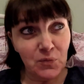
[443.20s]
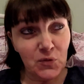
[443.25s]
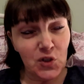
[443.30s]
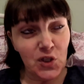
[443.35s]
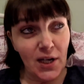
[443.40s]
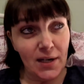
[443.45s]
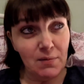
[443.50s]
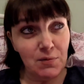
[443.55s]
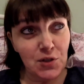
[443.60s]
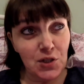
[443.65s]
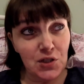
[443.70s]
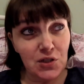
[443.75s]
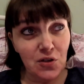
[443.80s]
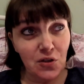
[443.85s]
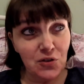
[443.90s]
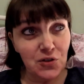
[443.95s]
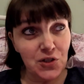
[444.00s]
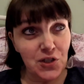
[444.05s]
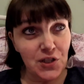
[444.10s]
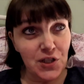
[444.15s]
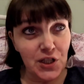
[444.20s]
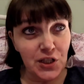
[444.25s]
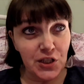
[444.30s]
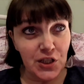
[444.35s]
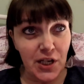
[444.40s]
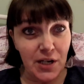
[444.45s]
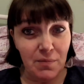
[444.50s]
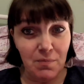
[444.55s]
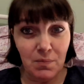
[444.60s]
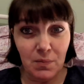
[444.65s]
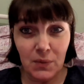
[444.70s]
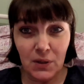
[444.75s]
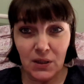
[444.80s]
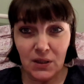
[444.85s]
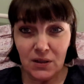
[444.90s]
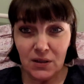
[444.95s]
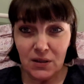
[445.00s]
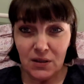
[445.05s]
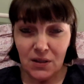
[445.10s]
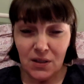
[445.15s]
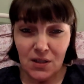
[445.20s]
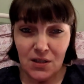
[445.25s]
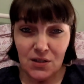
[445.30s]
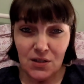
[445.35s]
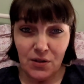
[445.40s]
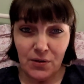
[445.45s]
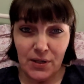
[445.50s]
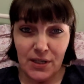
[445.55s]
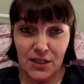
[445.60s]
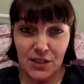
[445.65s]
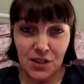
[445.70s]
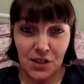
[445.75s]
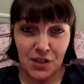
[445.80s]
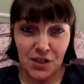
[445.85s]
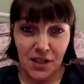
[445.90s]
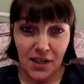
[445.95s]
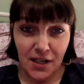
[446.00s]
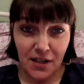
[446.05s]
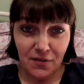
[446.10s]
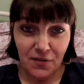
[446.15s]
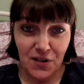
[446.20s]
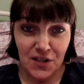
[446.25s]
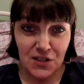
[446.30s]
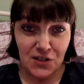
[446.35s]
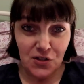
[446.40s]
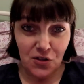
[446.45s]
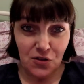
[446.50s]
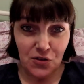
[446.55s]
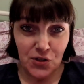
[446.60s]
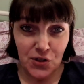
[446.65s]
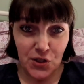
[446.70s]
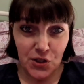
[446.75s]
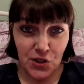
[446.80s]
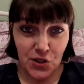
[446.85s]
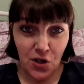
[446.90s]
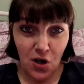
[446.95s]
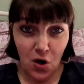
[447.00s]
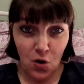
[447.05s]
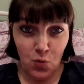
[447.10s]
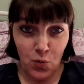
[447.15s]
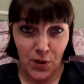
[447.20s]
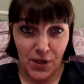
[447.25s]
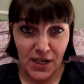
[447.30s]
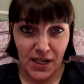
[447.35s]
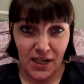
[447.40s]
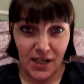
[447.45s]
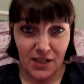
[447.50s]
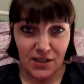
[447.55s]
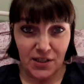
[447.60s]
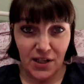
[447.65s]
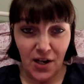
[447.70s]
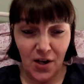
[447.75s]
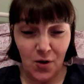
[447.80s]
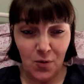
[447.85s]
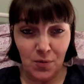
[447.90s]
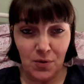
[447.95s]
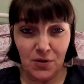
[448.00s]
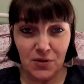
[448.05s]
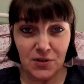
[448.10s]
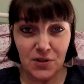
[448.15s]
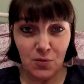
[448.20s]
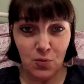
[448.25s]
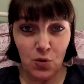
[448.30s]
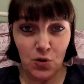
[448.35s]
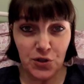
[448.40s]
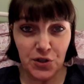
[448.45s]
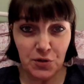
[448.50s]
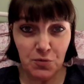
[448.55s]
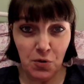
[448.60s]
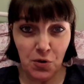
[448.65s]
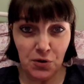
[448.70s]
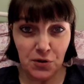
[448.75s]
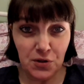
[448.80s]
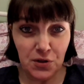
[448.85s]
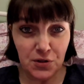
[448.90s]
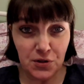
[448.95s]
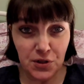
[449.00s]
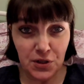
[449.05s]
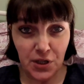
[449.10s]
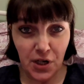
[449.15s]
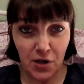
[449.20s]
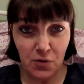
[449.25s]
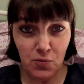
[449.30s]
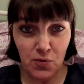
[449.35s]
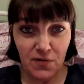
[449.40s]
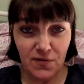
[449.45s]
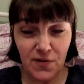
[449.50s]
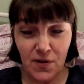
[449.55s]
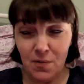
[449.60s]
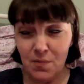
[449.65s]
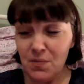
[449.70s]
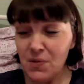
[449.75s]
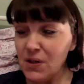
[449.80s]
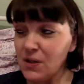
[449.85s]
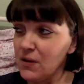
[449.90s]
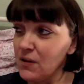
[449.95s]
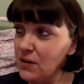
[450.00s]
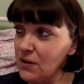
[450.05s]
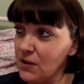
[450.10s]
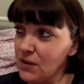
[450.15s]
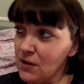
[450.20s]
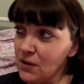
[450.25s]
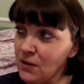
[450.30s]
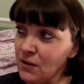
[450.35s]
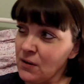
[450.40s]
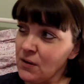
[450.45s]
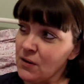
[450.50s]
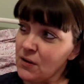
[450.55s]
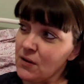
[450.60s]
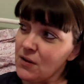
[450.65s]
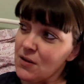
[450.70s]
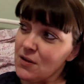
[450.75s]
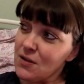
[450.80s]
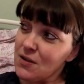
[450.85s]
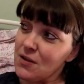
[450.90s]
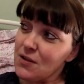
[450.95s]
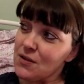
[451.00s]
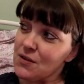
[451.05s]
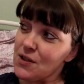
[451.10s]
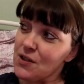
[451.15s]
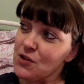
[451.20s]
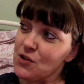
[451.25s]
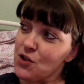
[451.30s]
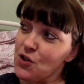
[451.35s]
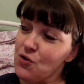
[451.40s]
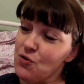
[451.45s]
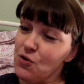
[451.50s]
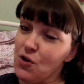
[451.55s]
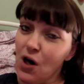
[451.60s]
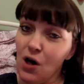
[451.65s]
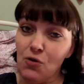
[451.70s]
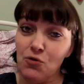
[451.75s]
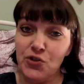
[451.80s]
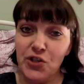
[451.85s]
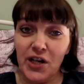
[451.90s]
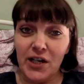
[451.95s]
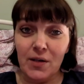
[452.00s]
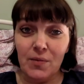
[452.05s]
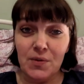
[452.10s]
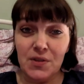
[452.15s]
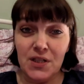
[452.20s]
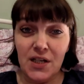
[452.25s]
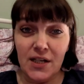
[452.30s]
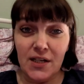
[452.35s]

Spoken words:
James has gone to the gym, so he's going to have his sausages cold when he gets home. And I said, what do you want to go with them? So there's two cold jacket